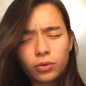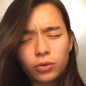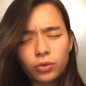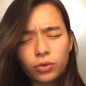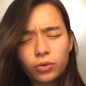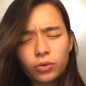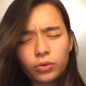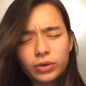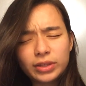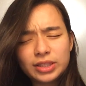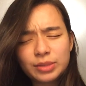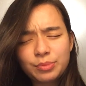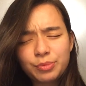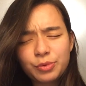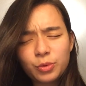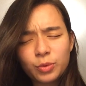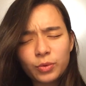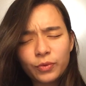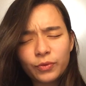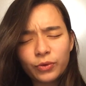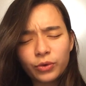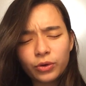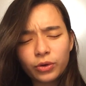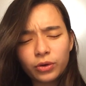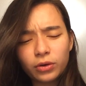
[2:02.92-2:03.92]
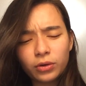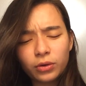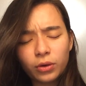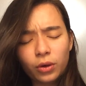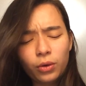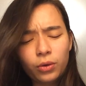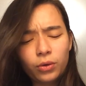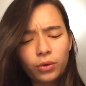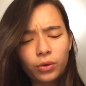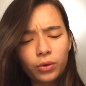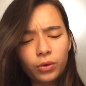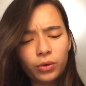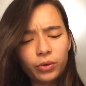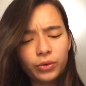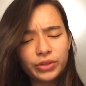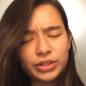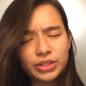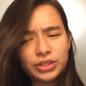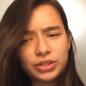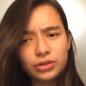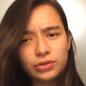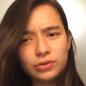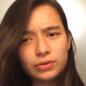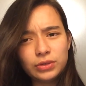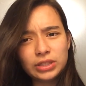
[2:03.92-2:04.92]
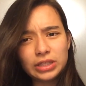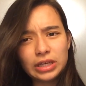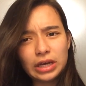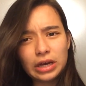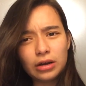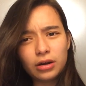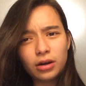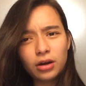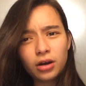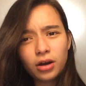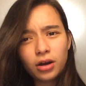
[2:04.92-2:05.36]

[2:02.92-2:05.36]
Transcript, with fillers: Oh, it's beautiful. Oh, this new set.